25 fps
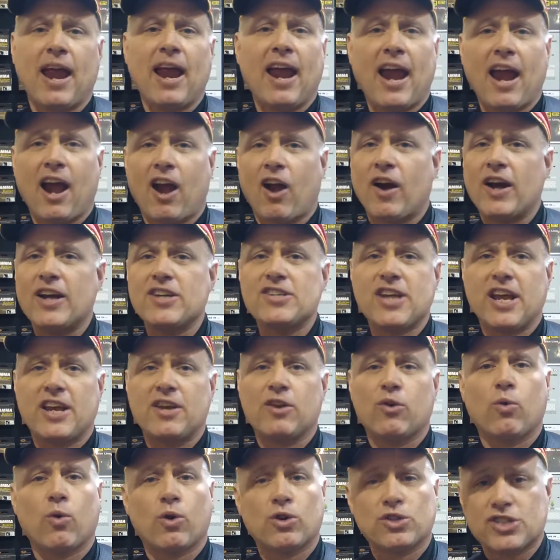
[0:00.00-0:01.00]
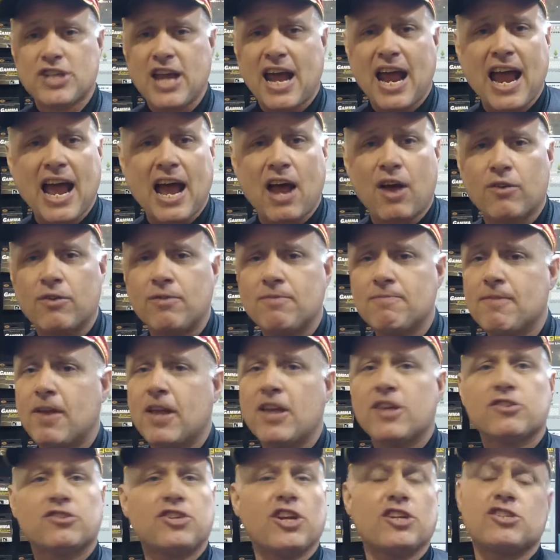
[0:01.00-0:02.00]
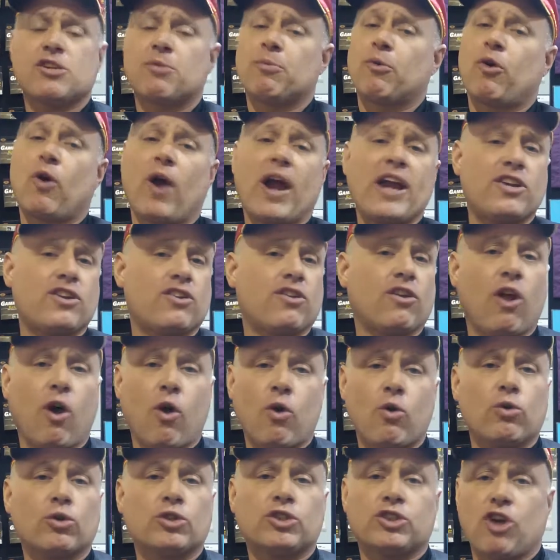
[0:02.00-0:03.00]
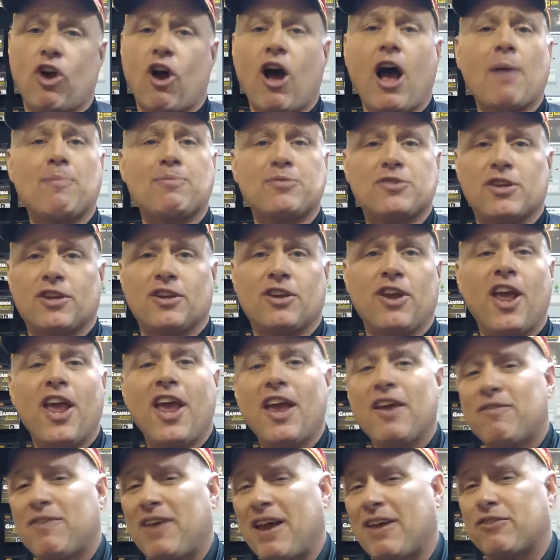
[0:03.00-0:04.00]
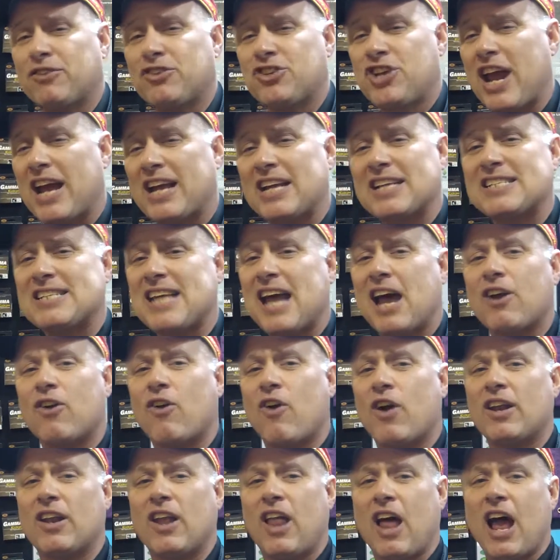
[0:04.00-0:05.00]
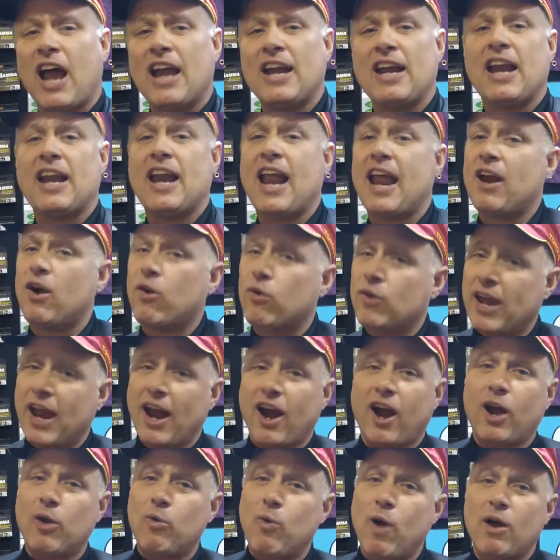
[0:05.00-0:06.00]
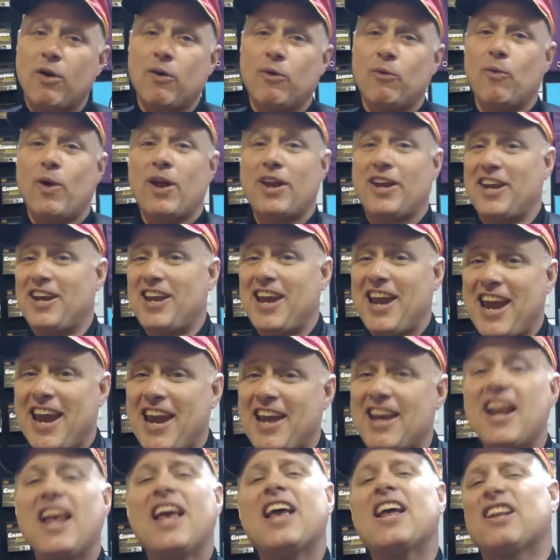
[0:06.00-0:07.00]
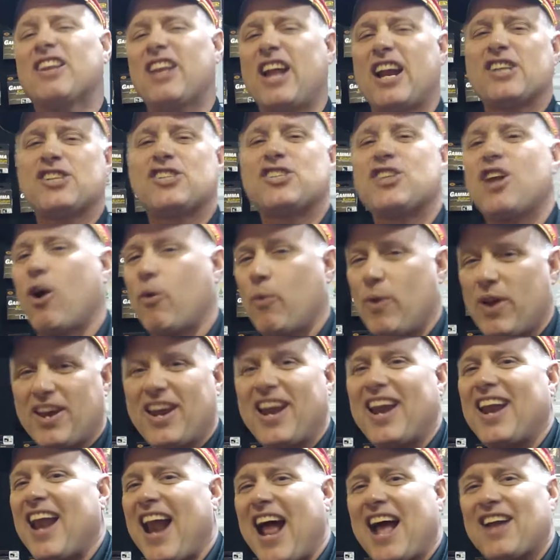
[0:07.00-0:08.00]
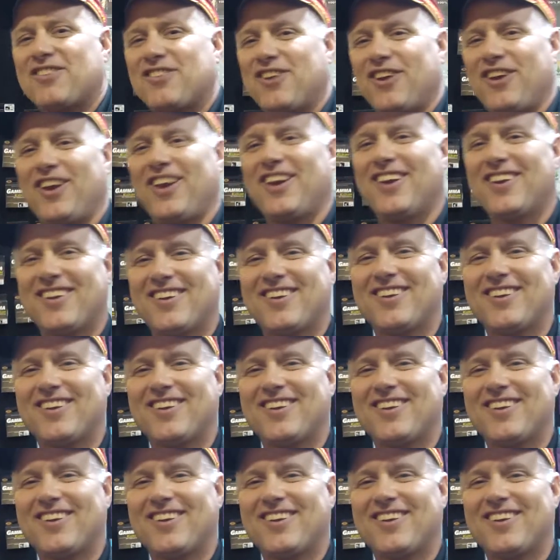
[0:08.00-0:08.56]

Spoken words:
Harry's at Norristown, just some great local shops. And if you check us out online and they don't carry what you need, let us know, we get it out to you.